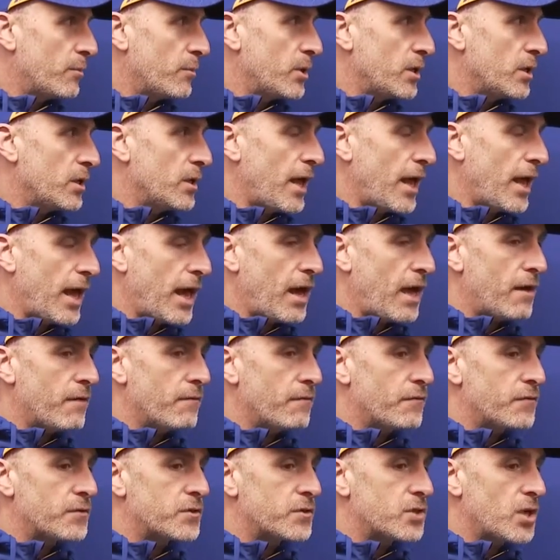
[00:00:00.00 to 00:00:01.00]
I mean, to
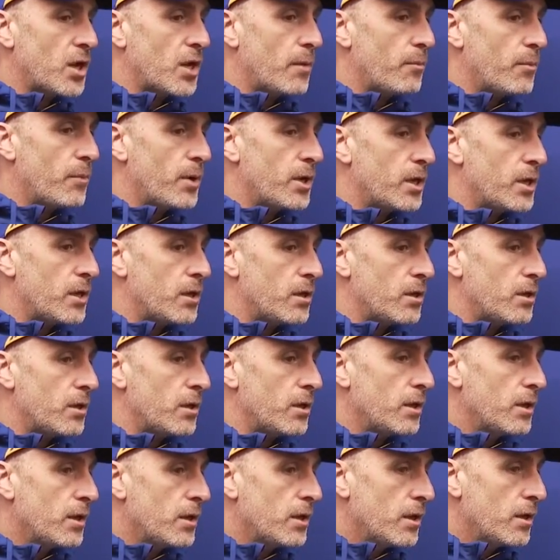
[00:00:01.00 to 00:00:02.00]
have somebody
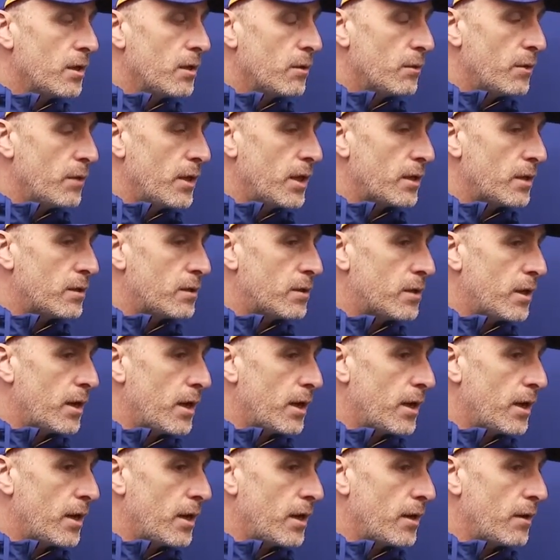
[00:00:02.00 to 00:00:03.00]
that
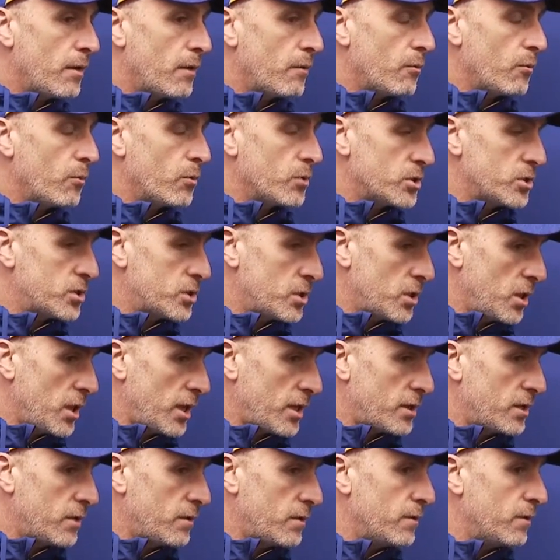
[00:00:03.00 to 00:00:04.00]
was
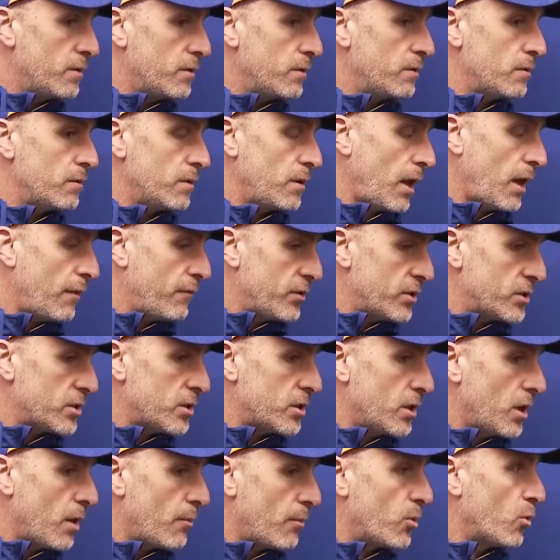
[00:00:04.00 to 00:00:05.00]
selected,
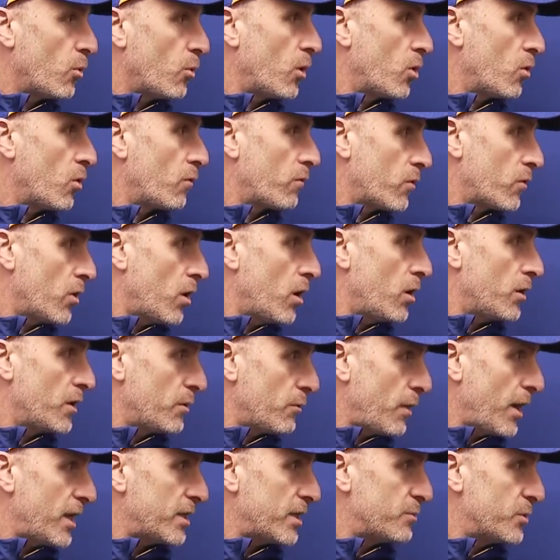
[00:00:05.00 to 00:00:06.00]
obviously, number one overall
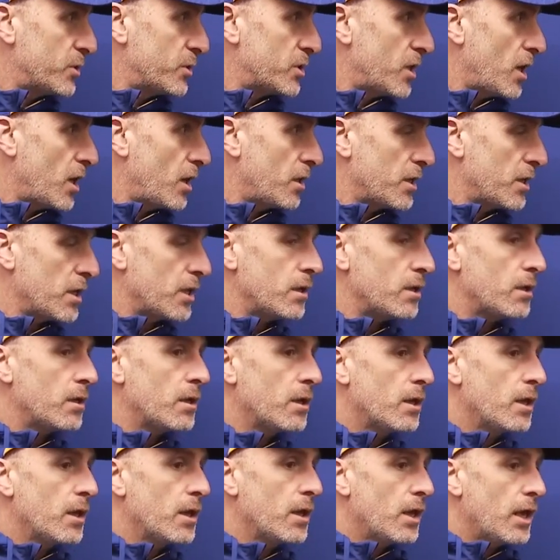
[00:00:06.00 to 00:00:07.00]
in Rasmus Dahlin,
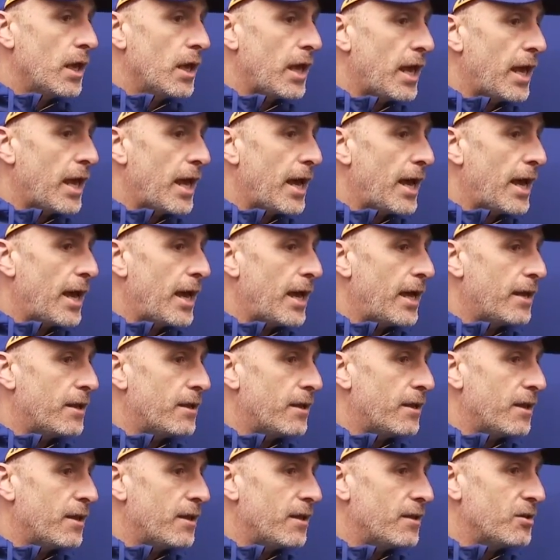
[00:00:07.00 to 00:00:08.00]

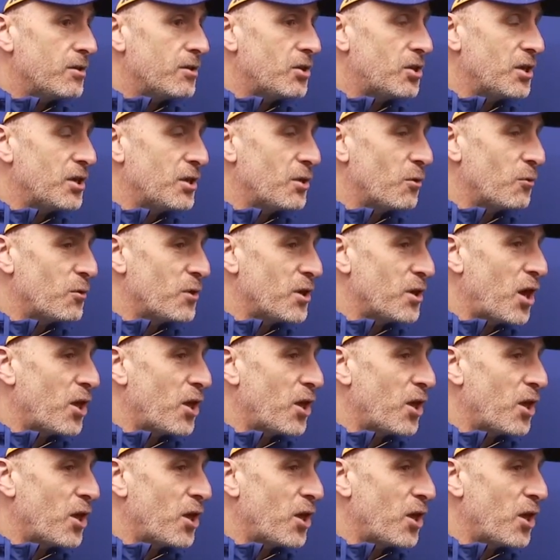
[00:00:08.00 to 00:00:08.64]
and you know, the